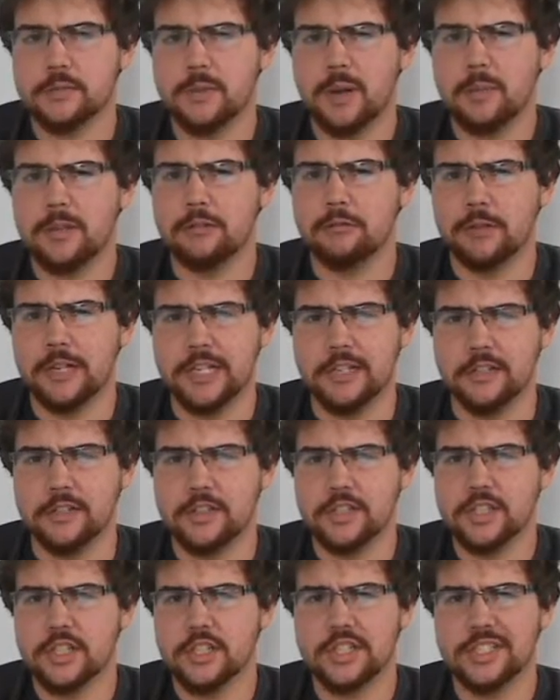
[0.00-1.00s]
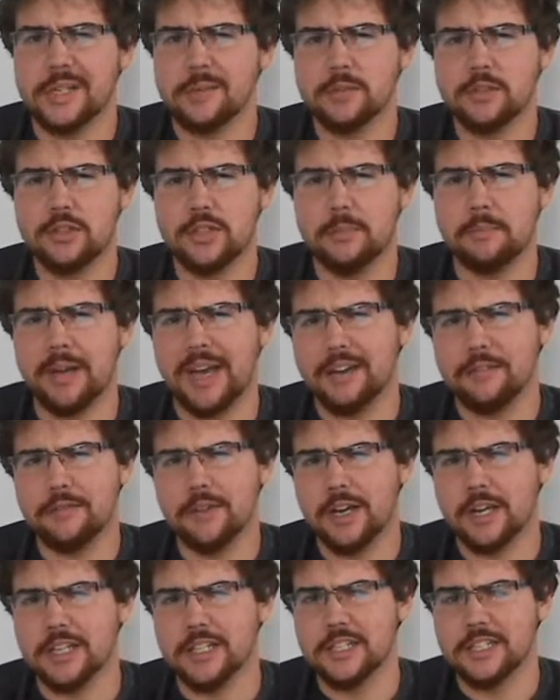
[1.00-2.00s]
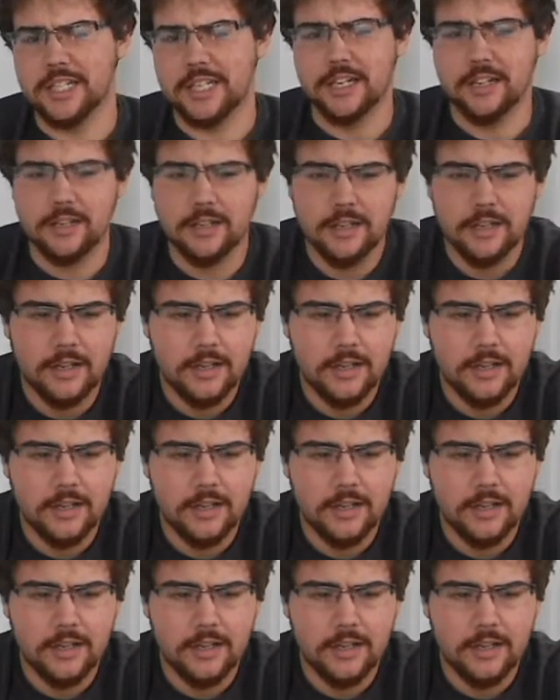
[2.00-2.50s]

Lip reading: is probably Rin, just because he's absolutely bat-fucking sane.